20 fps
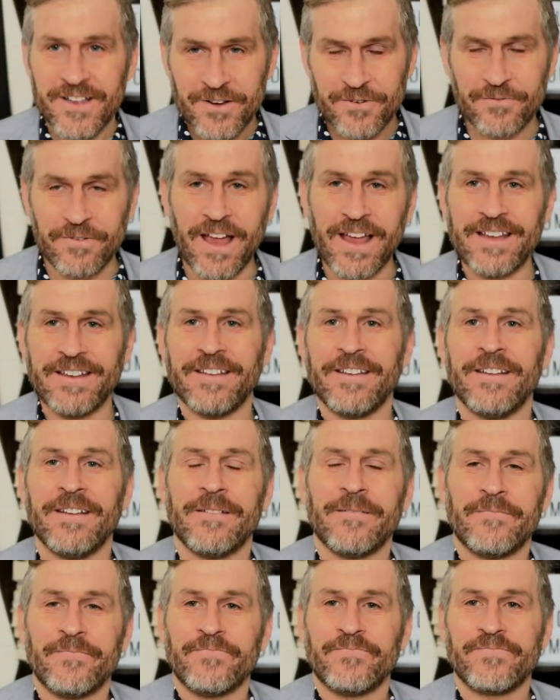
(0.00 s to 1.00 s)
right?
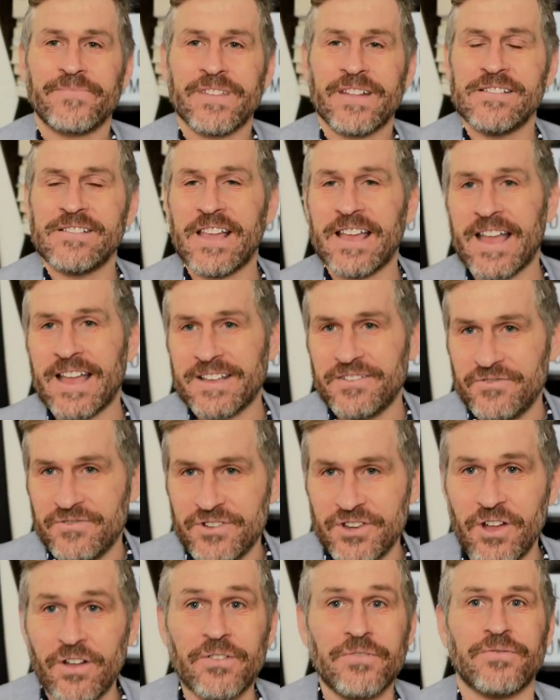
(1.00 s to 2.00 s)
Because I got
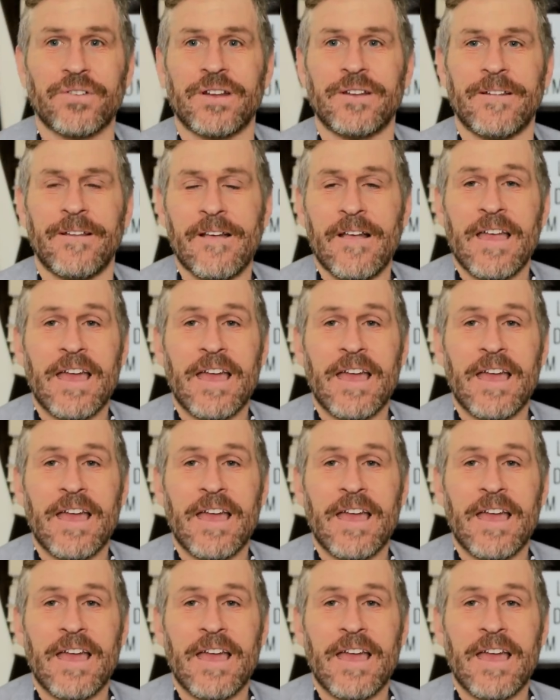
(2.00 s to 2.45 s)
children.